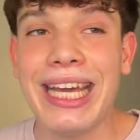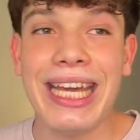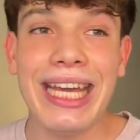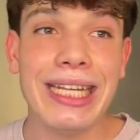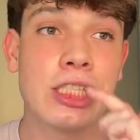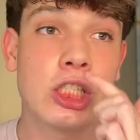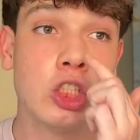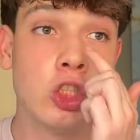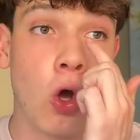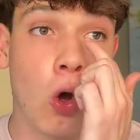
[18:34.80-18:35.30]

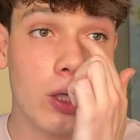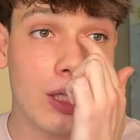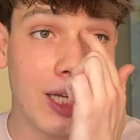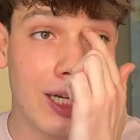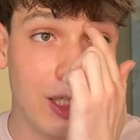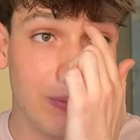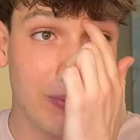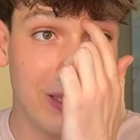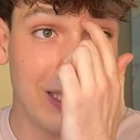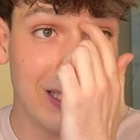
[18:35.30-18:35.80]
It's not
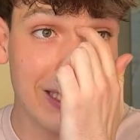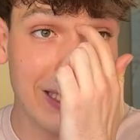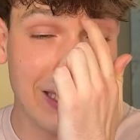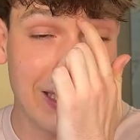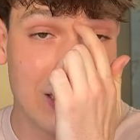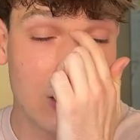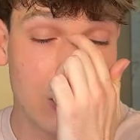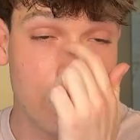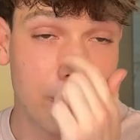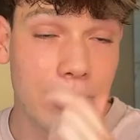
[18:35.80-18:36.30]
going to be
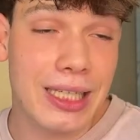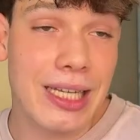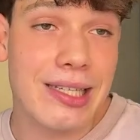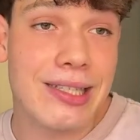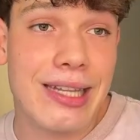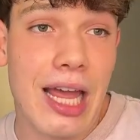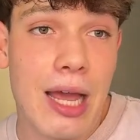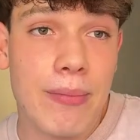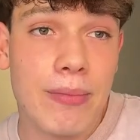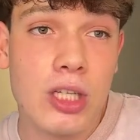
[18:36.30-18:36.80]
easy,
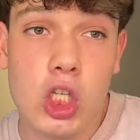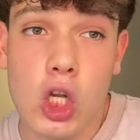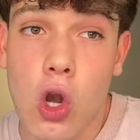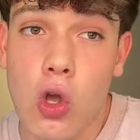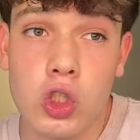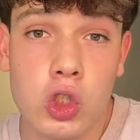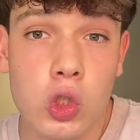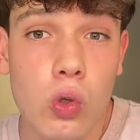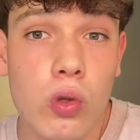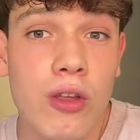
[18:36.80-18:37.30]
because Tammy's
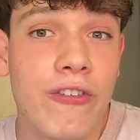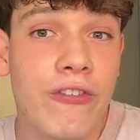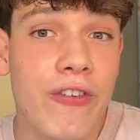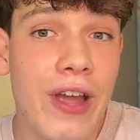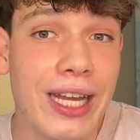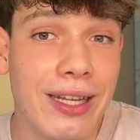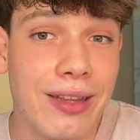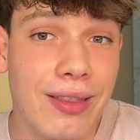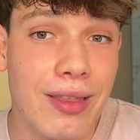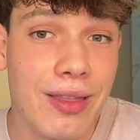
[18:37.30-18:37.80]
lost all the
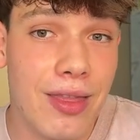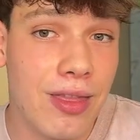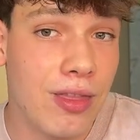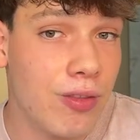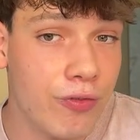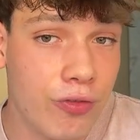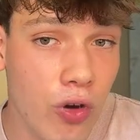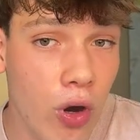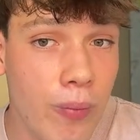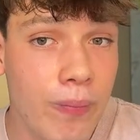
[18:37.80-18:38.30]
faith
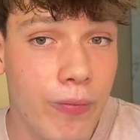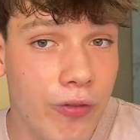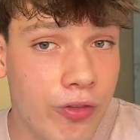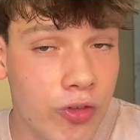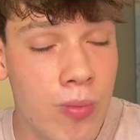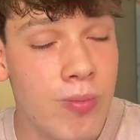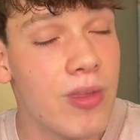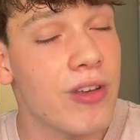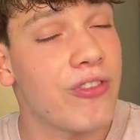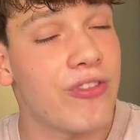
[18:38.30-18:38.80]
from
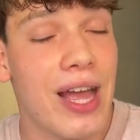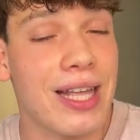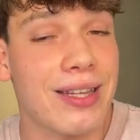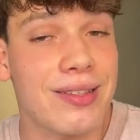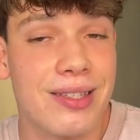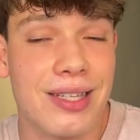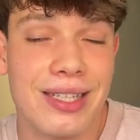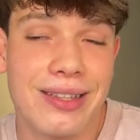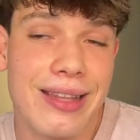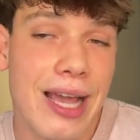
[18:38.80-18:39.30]
the
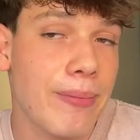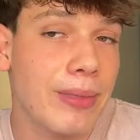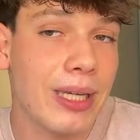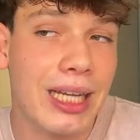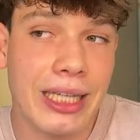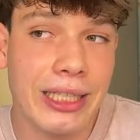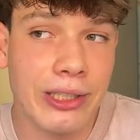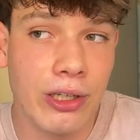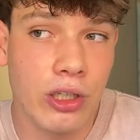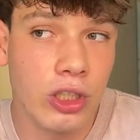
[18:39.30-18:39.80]
fans, and Tammy
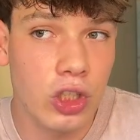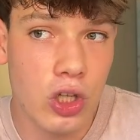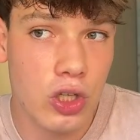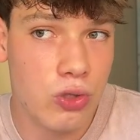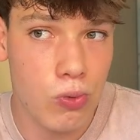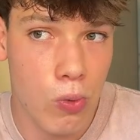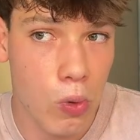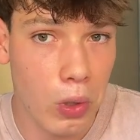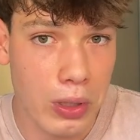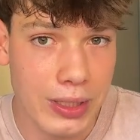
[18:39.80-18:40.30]
clearly
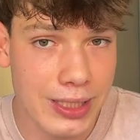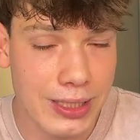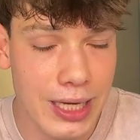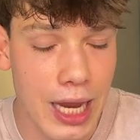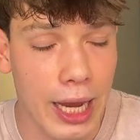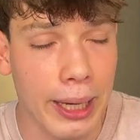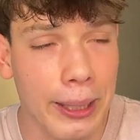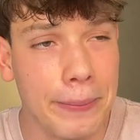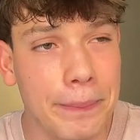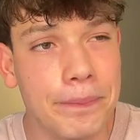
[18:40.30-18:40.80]
doesn't want to
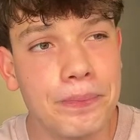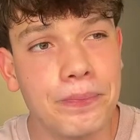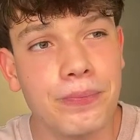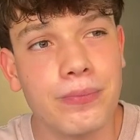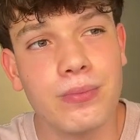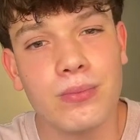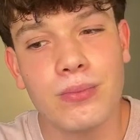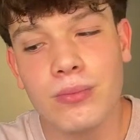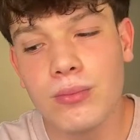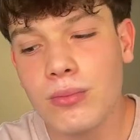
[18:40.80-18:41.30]
stay.
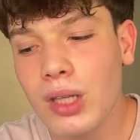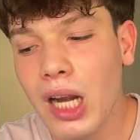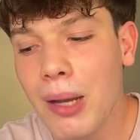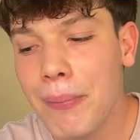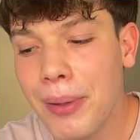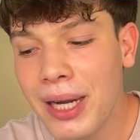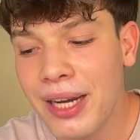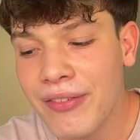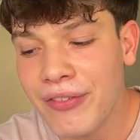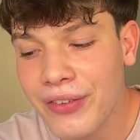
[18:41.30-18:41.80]

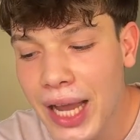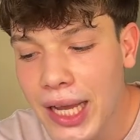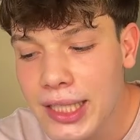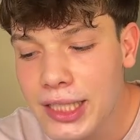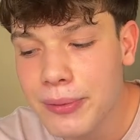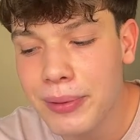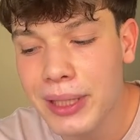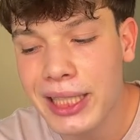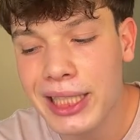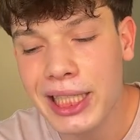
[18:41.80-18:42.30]
But if
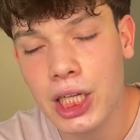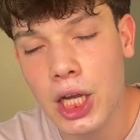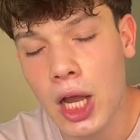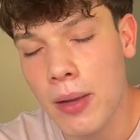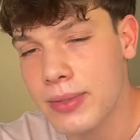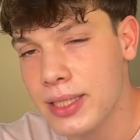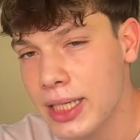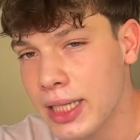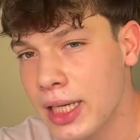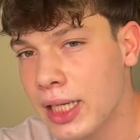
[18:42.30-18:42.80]
Gasperini
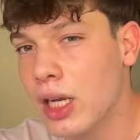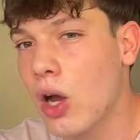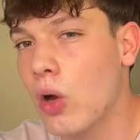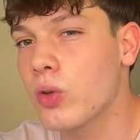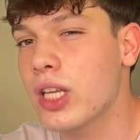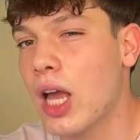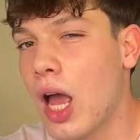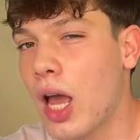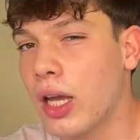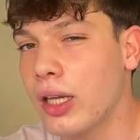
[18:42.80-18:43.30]
comes in and
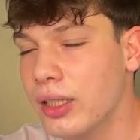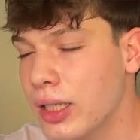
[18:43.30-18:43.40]
goes,